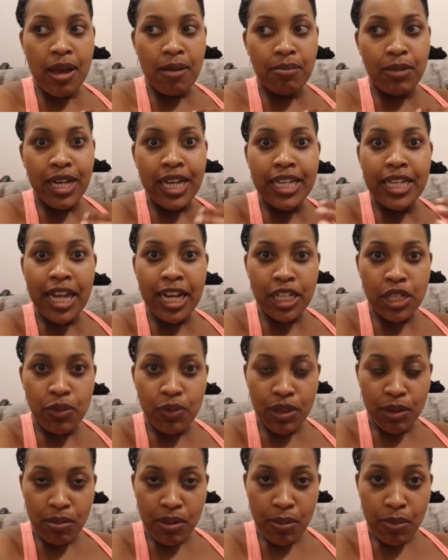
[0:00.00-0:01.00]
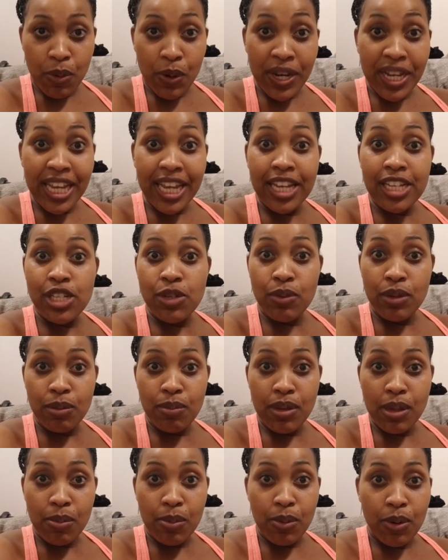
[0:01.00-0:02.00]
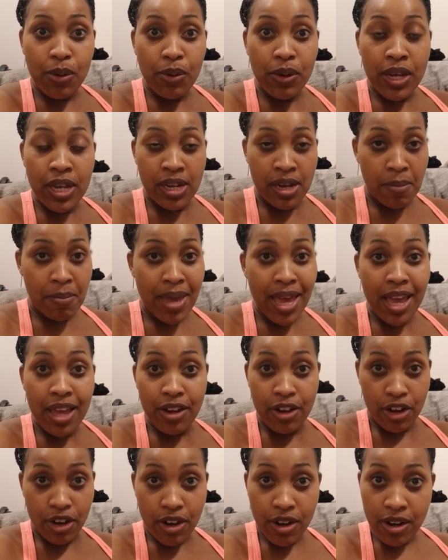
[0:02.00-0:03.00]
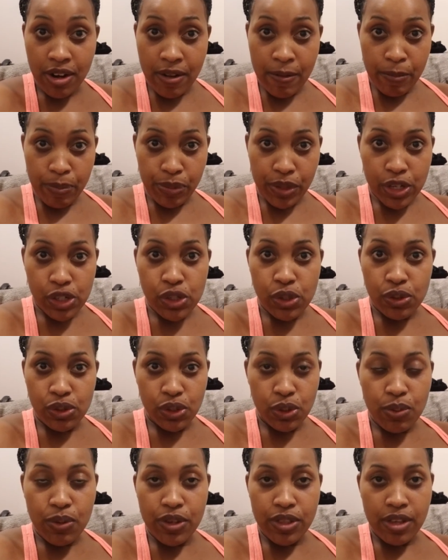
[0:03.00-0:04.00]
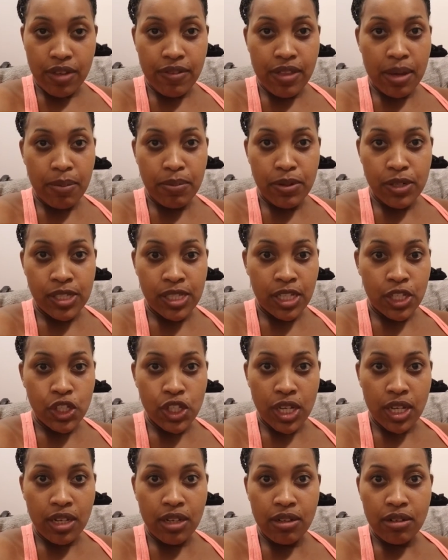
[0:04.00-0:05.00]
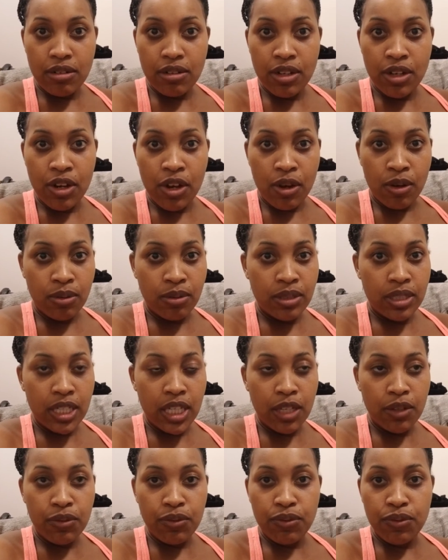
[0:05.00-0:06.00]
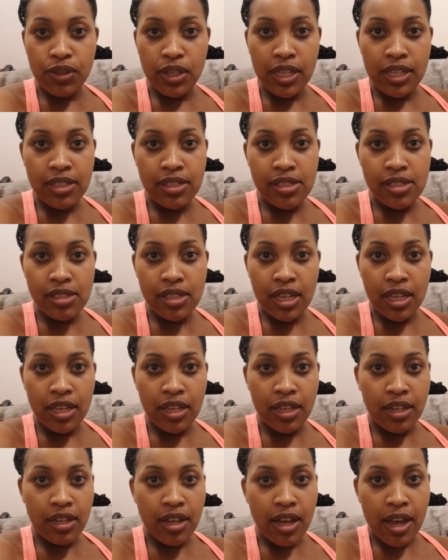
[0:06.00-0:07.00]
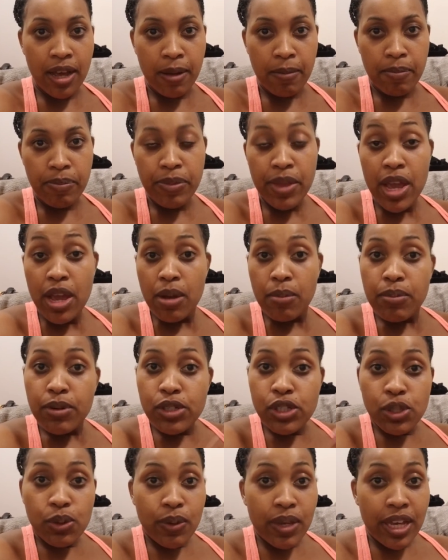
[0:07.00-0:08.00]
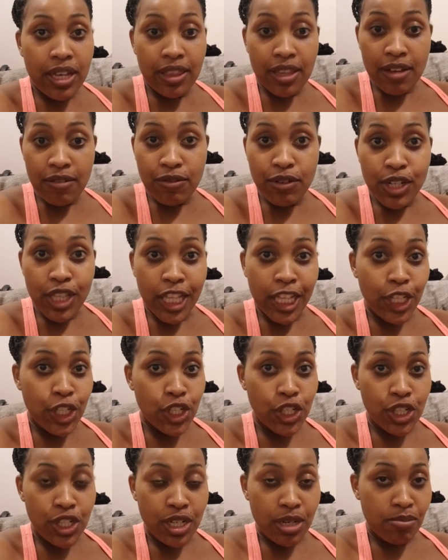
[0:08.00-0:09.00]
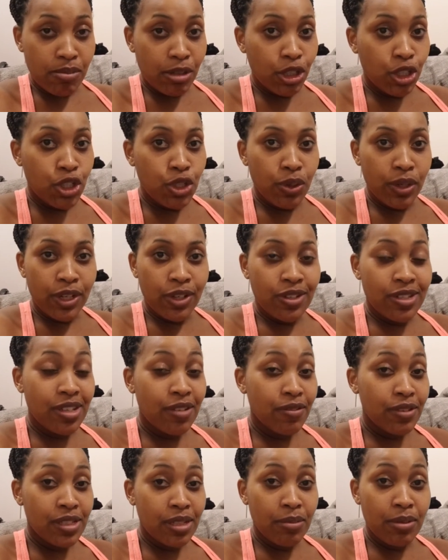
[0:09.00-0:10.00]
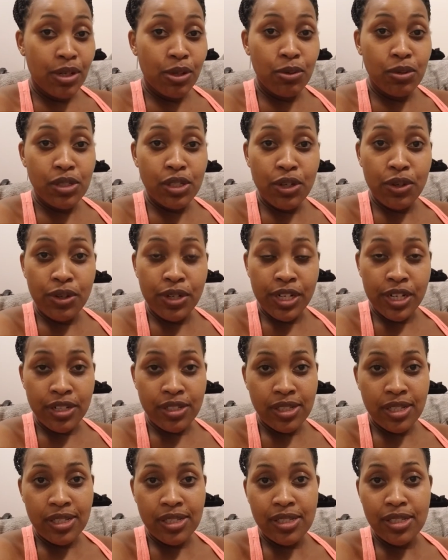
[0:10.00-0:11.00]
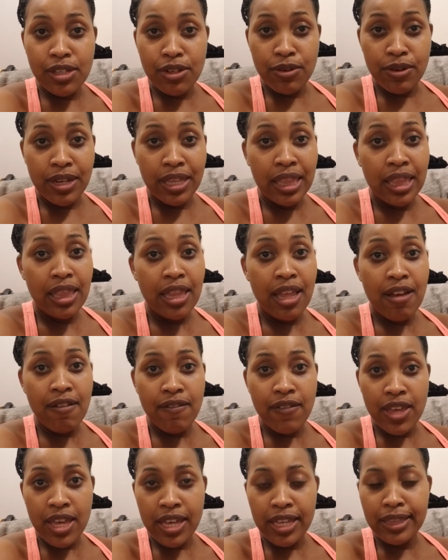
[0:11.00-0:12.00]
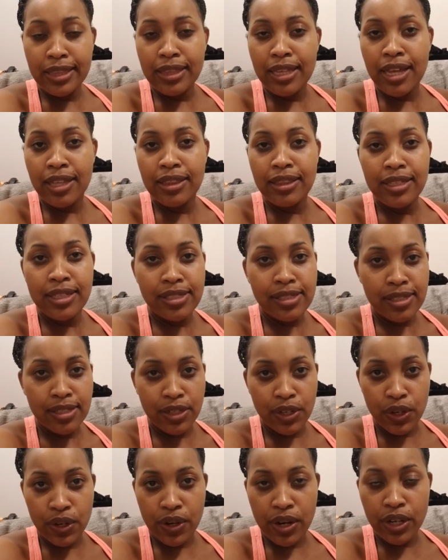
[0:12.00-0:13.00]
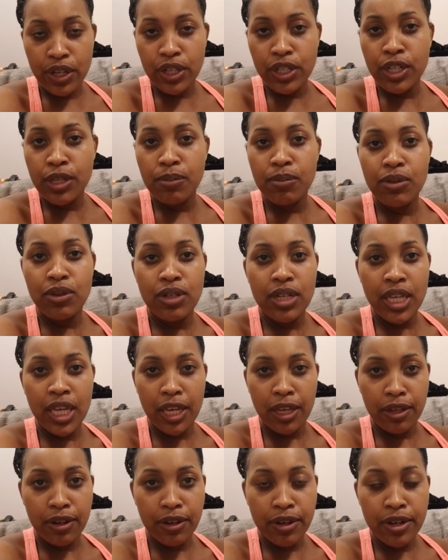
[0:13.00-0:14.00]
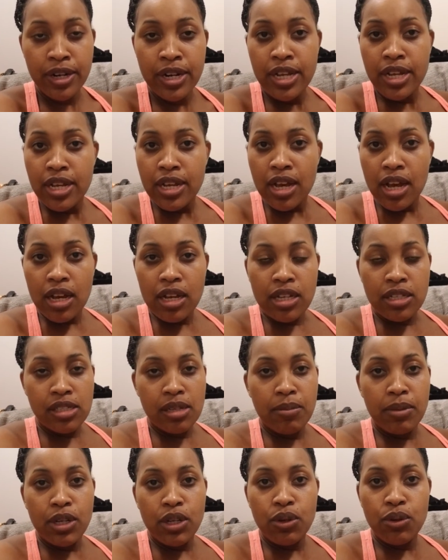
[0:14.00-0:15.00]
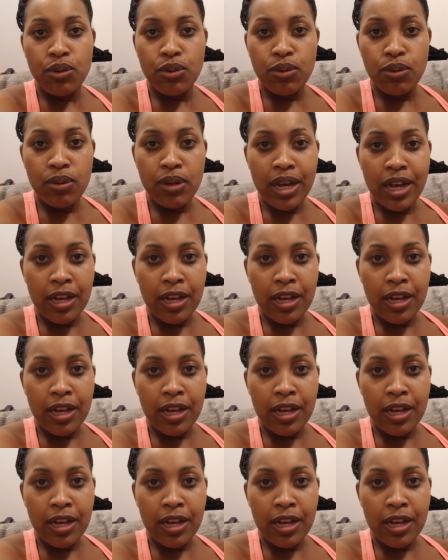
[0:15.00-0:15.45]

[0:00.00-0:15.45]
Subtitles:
connecting with people or engaging with people in a manner that shows you worthy of that position? If it's in pursuing a love relationship, are you showing yourself as somebody who's courteous, considerate, loving, a listener, a good communicator, somebody who